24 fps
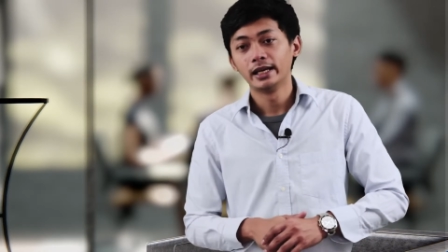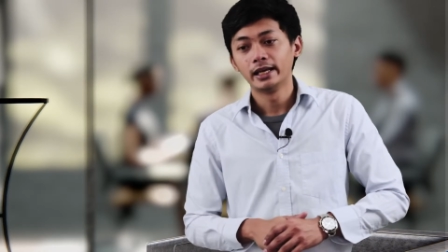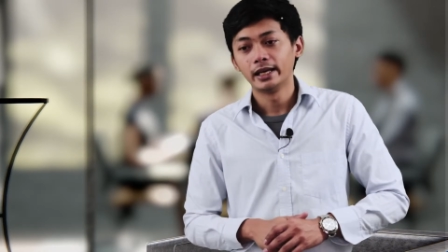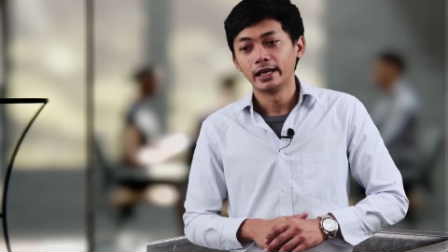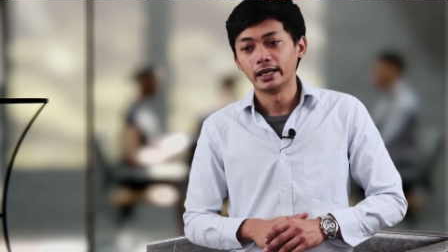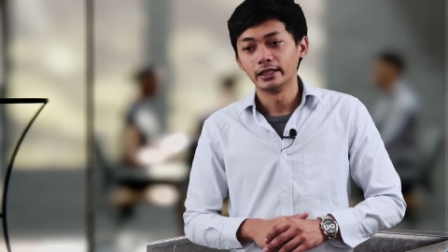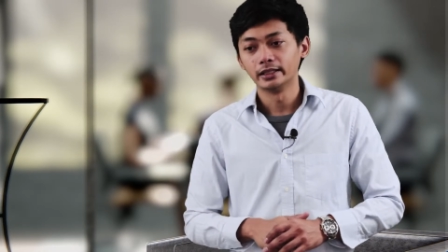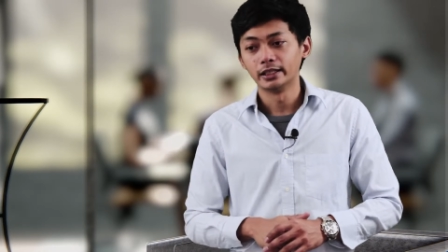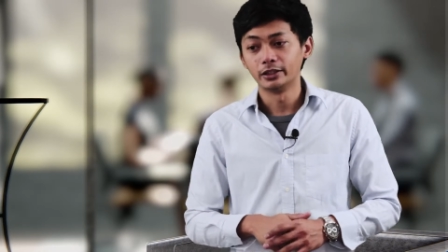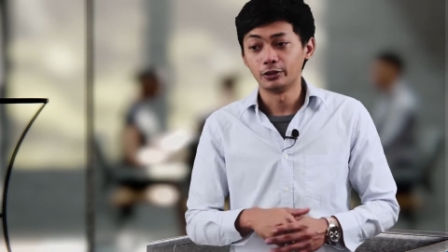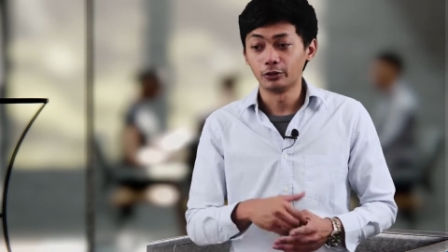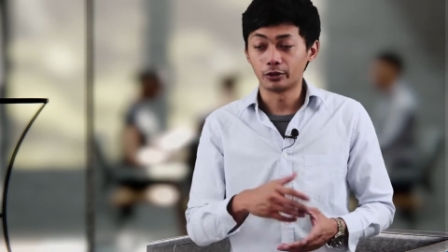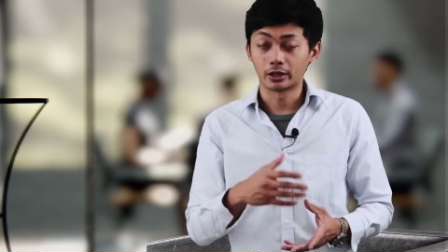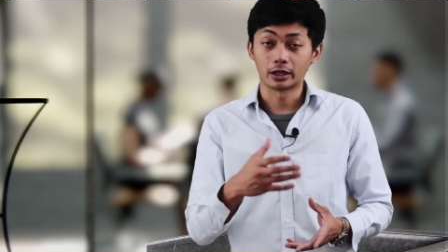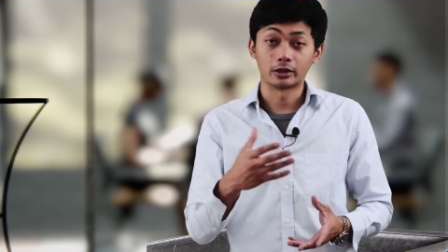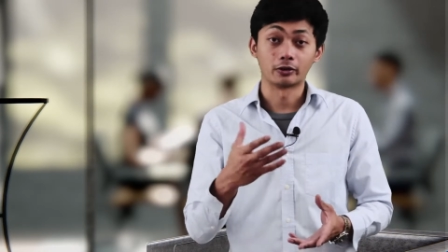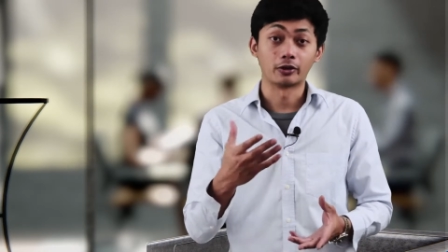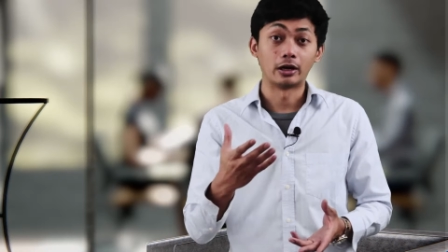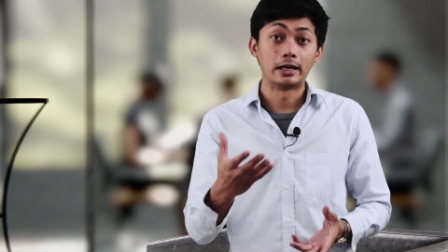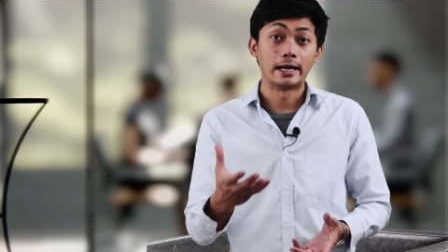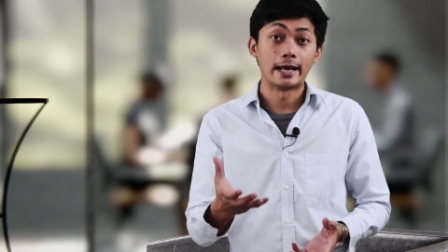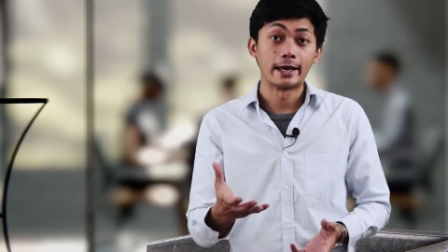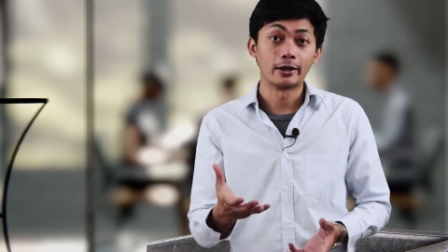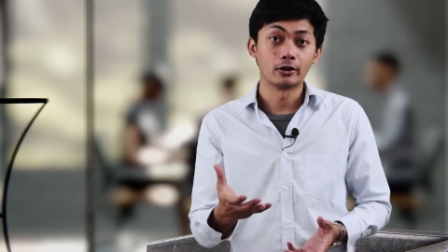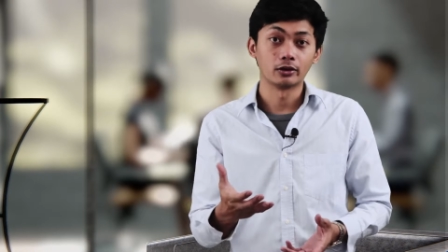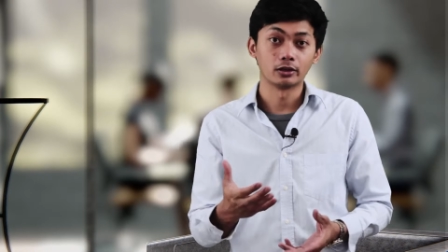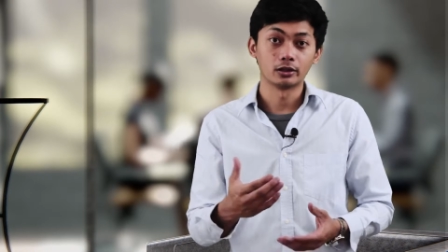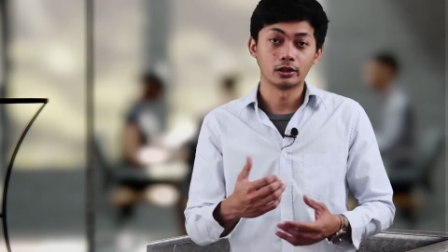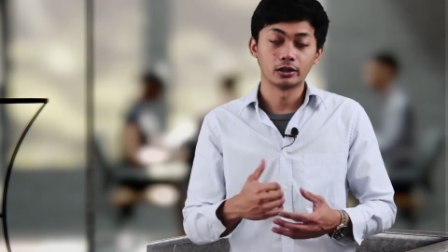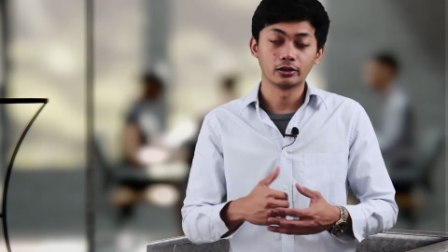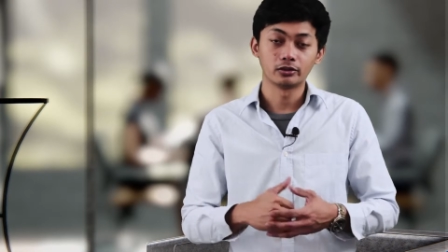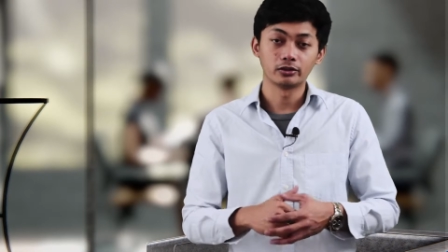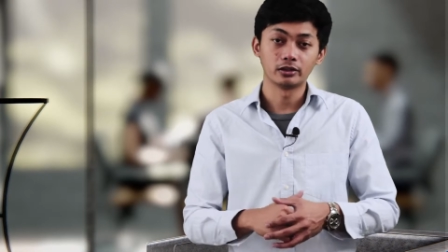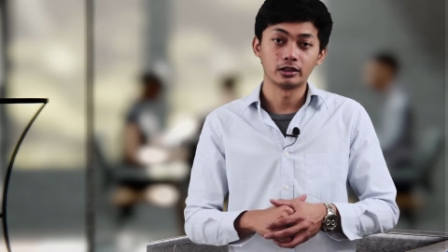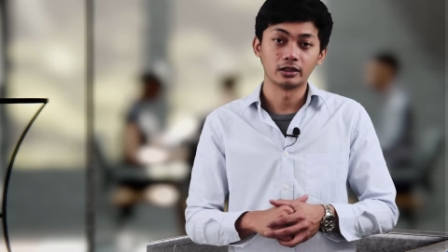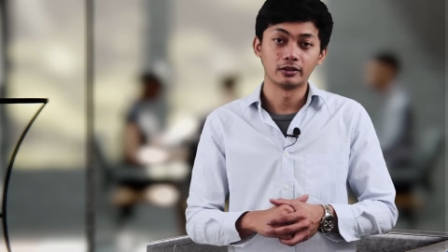and then you can rely on
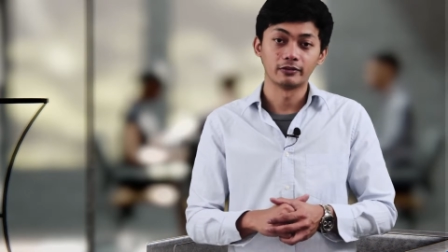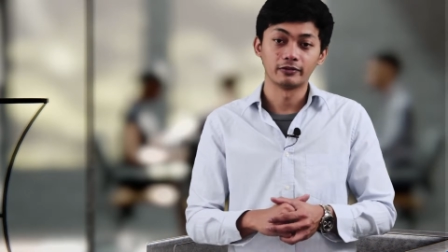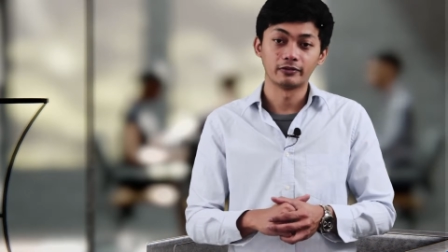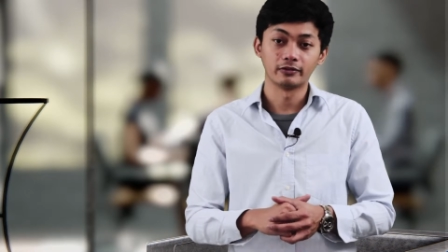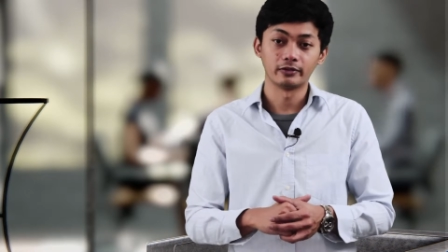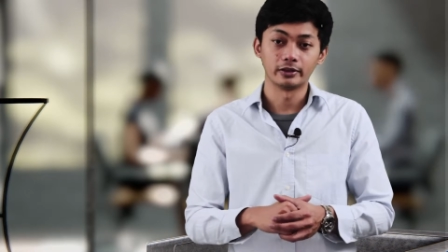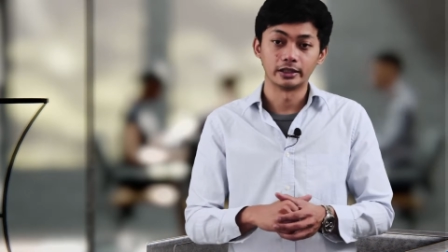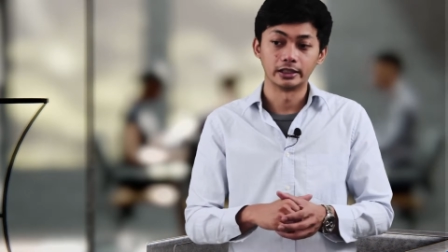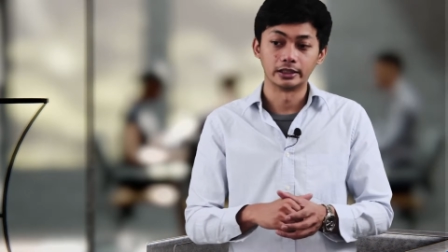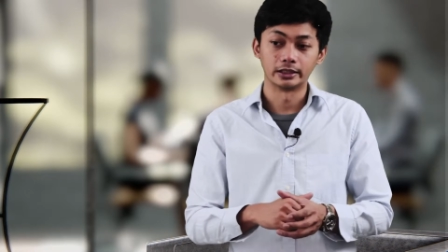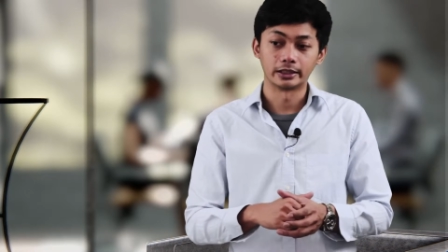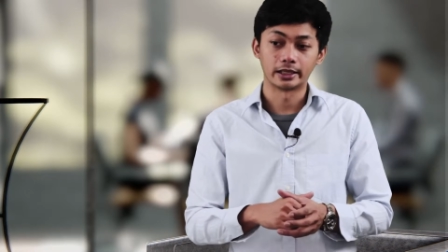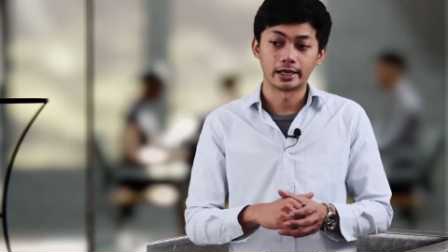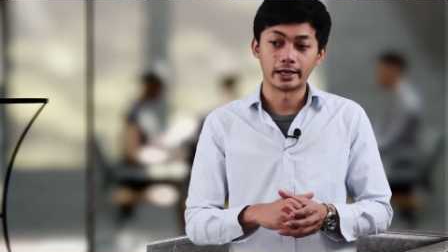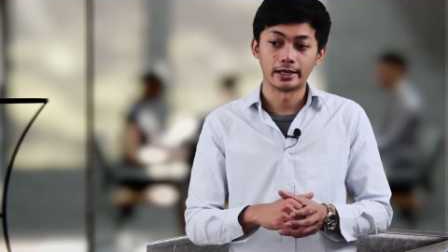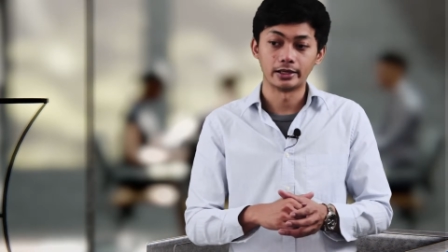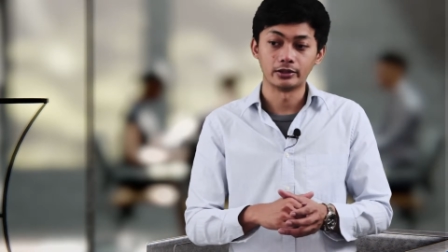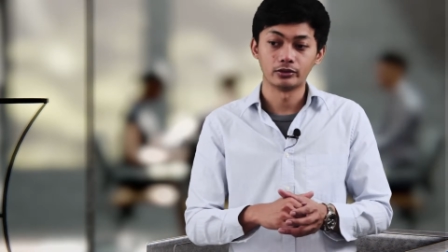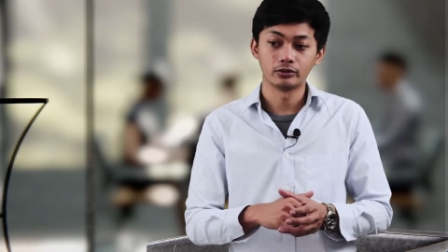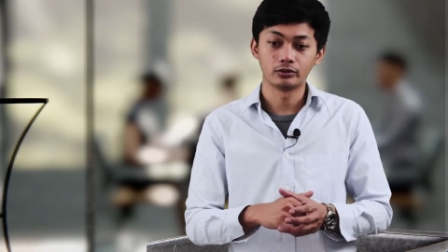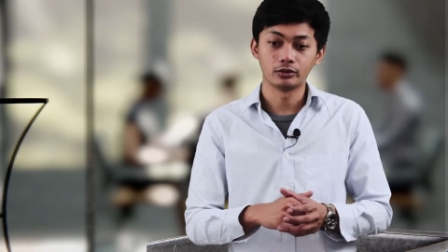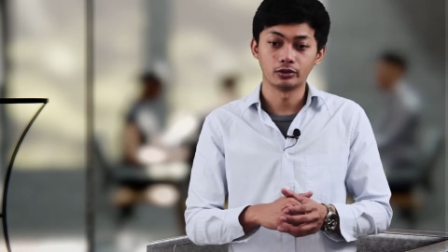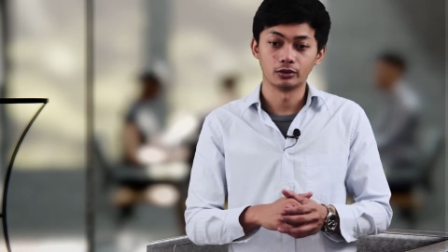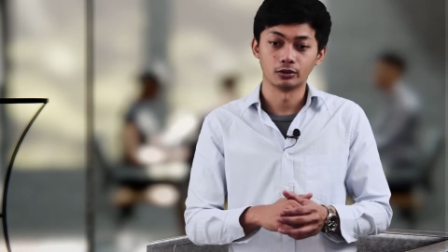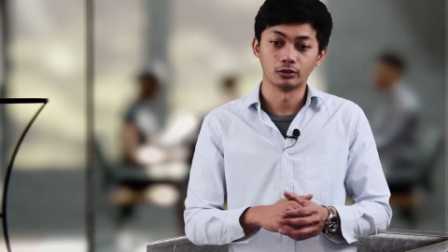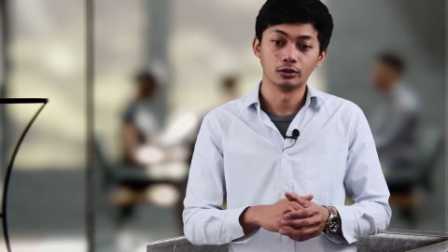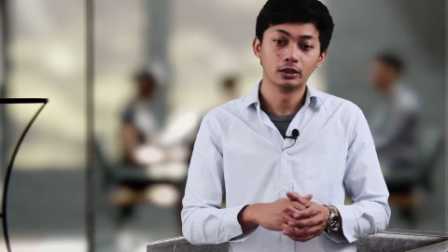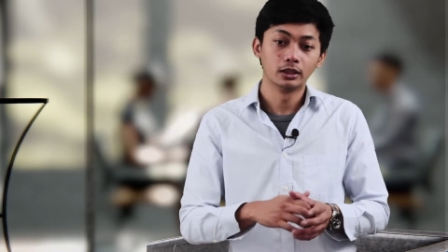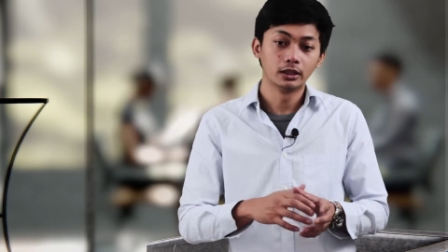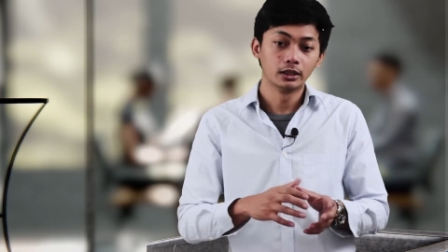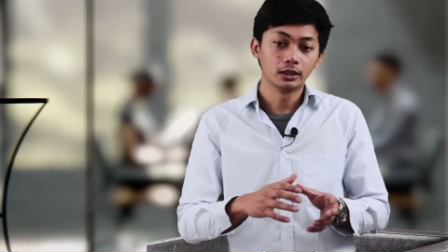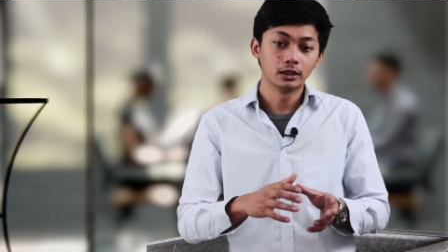us if, in case there